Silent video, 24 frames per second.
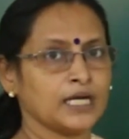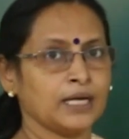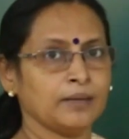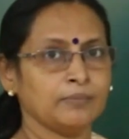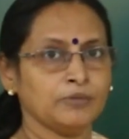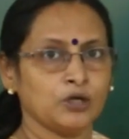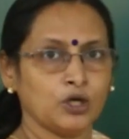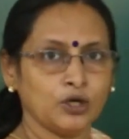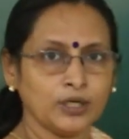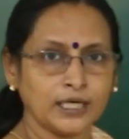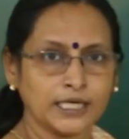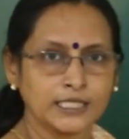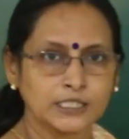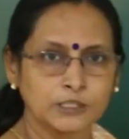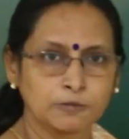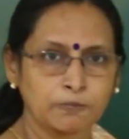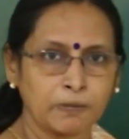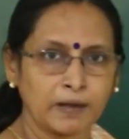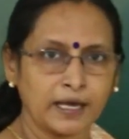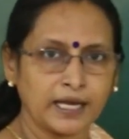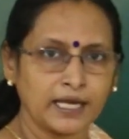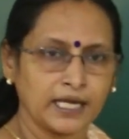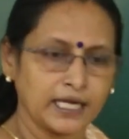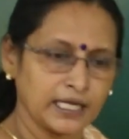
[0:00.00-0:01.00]
I am not
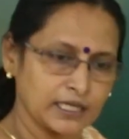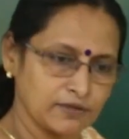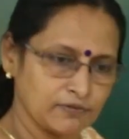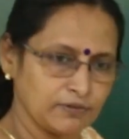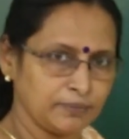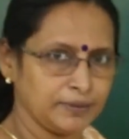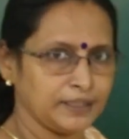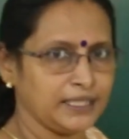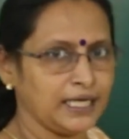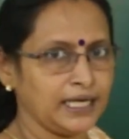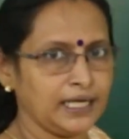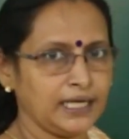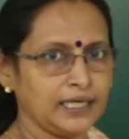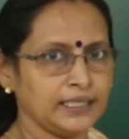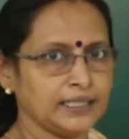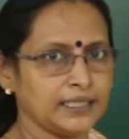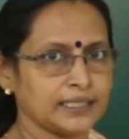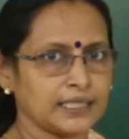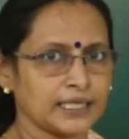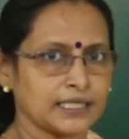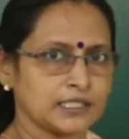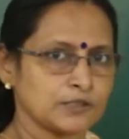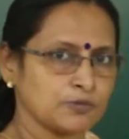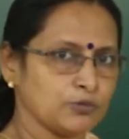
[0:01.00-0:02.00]
explaining, it will be there in the
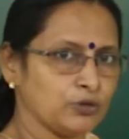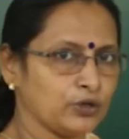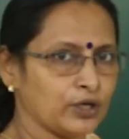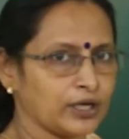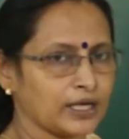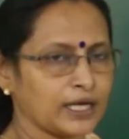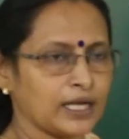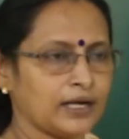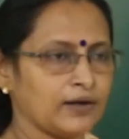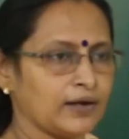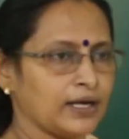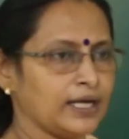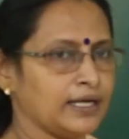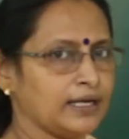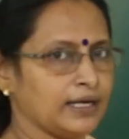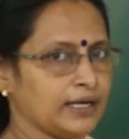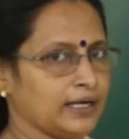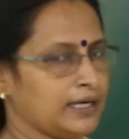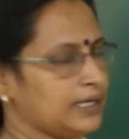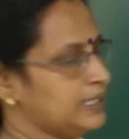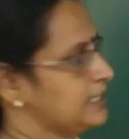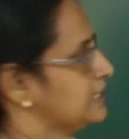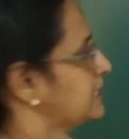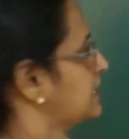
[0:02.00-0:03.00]
textbook, you can read
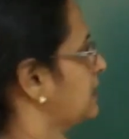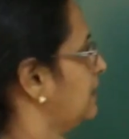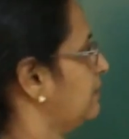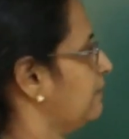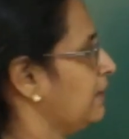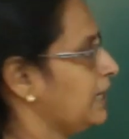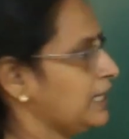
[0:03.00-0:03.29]
and understand.